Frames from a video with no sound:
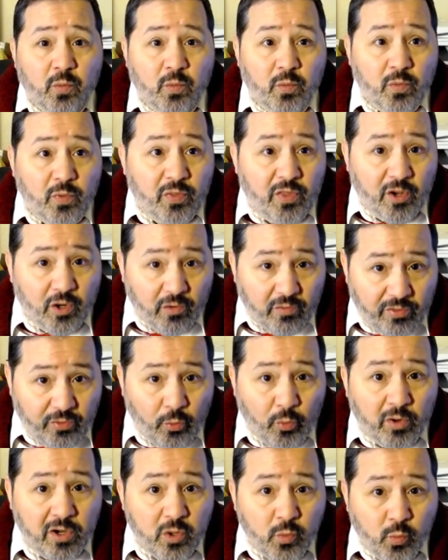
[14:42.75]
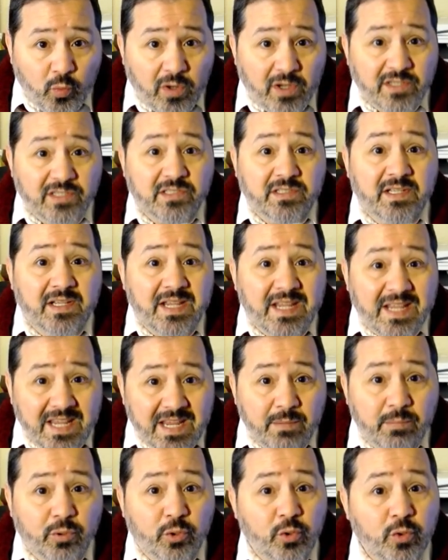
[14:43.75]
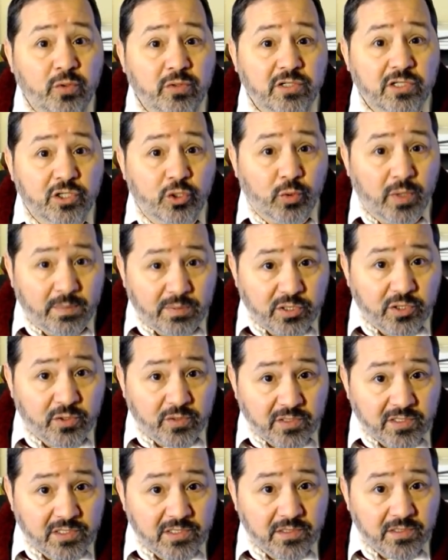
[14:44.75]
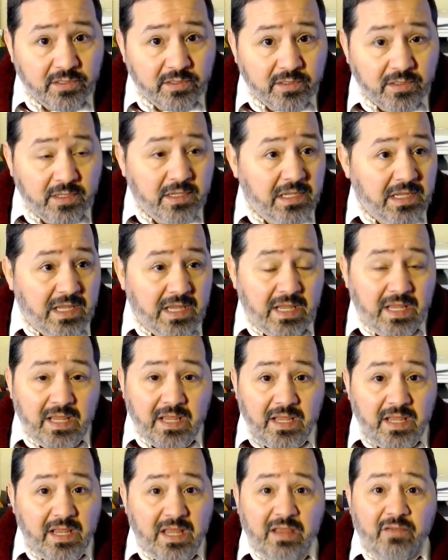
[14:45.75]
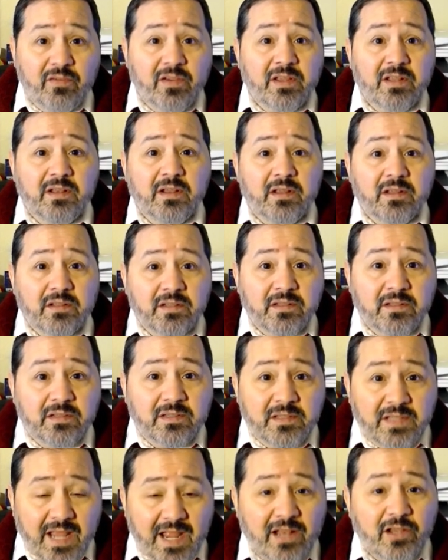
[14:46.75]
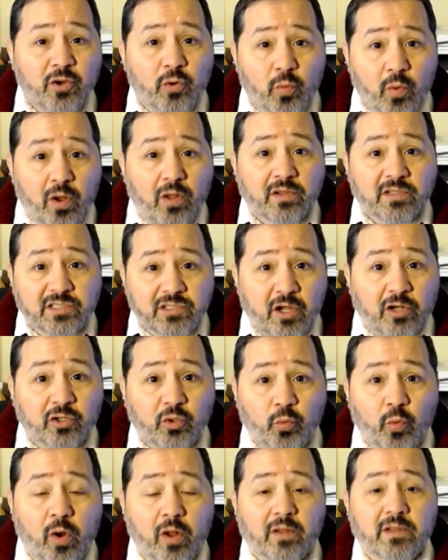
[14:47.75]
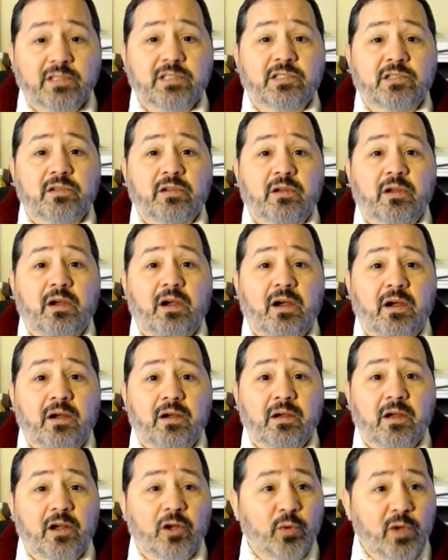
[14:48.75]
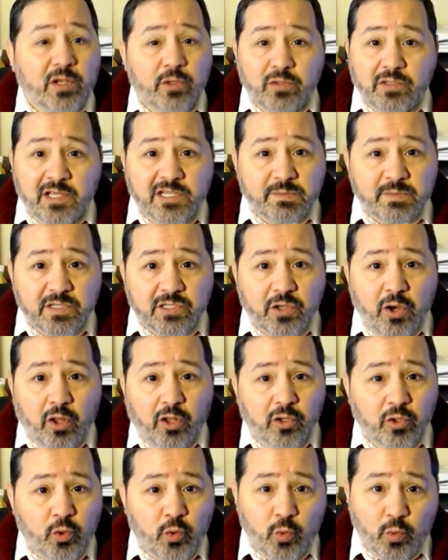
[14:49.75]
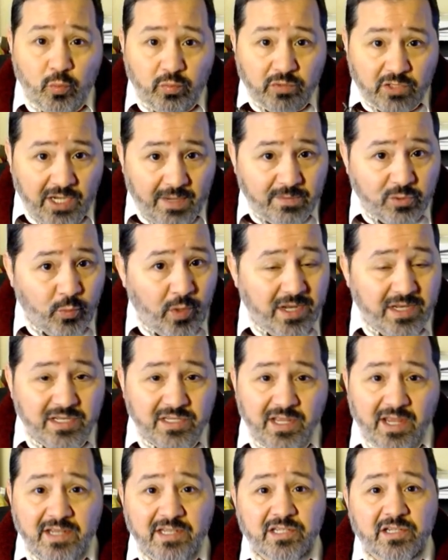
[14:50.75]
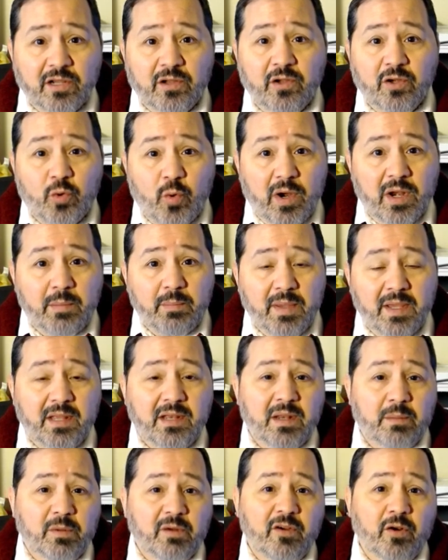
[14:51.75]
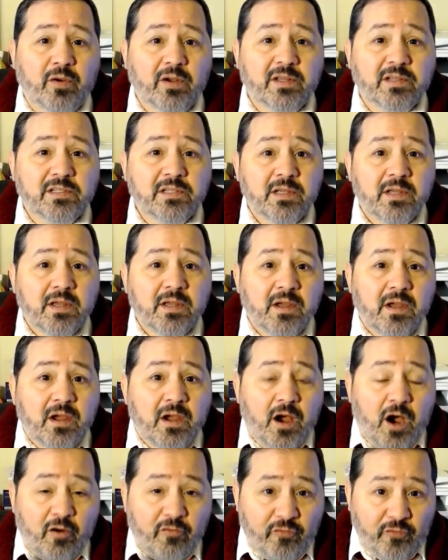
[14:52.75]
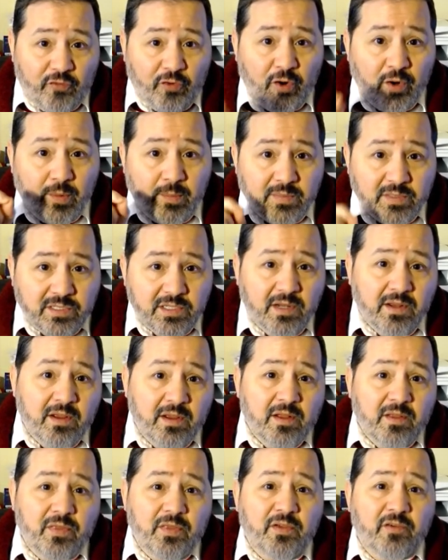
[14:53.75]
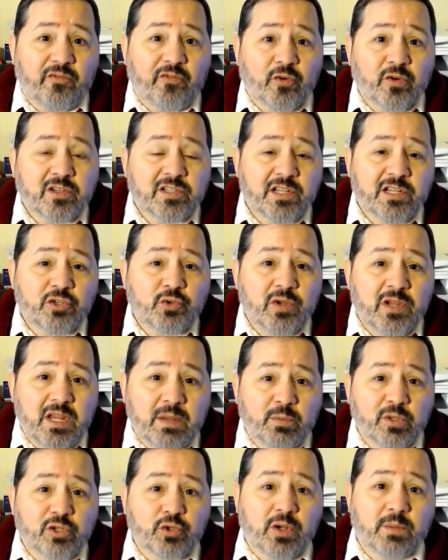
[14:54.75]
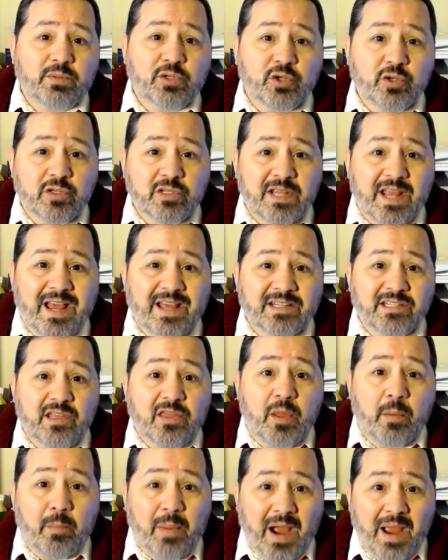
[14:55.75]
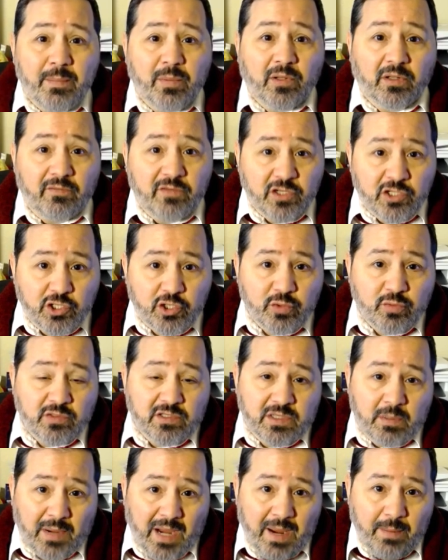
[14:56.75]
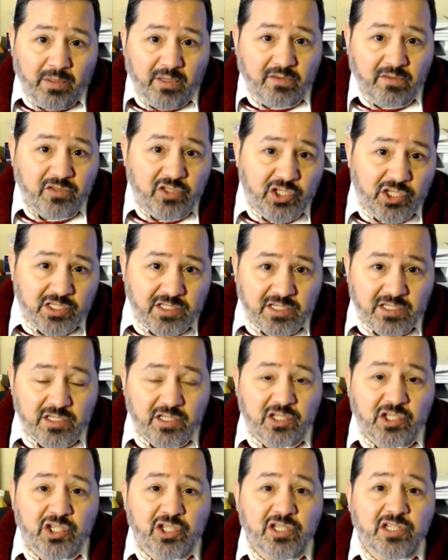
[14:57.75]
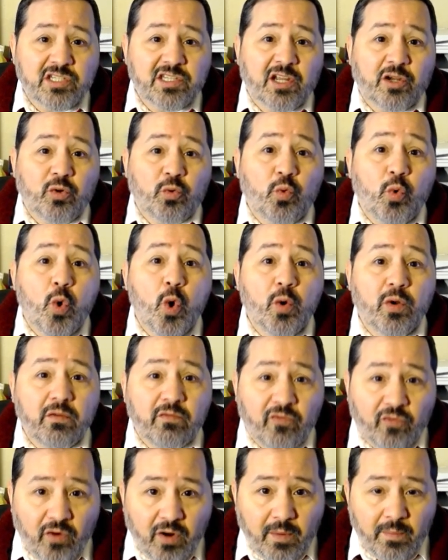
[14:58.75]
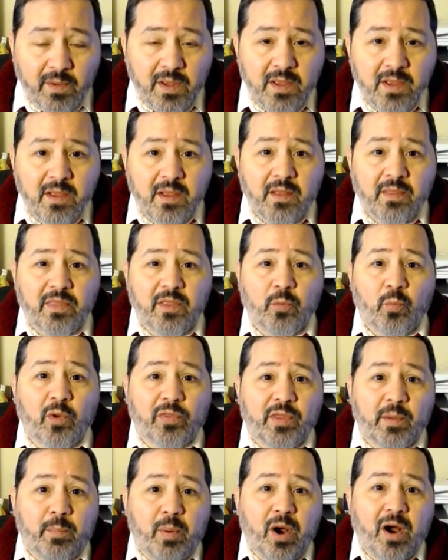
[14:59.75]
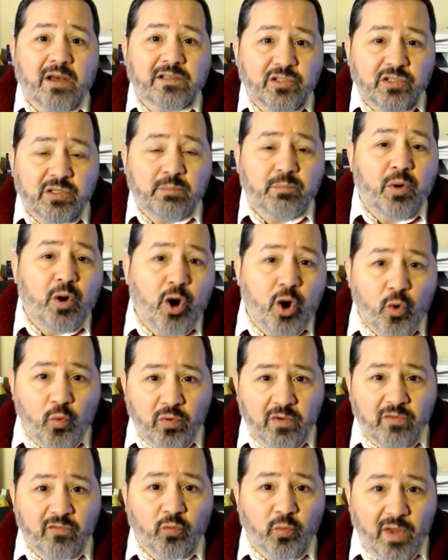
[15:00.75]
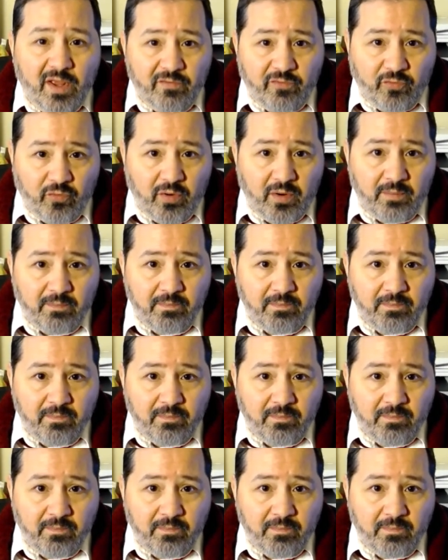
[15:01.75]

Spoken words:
Their authority was the Hebrew Scriptures. Even Daniel Wallace, Dr. Wallace, a Greek New Testament scholar who James White cites quite a bit in a number of areas, affirms the first century Hebrew scriptures as the Bible of the Jews, the Bible of Jesus, the Jesus that quoted from, what the apostles and Paul would have read from,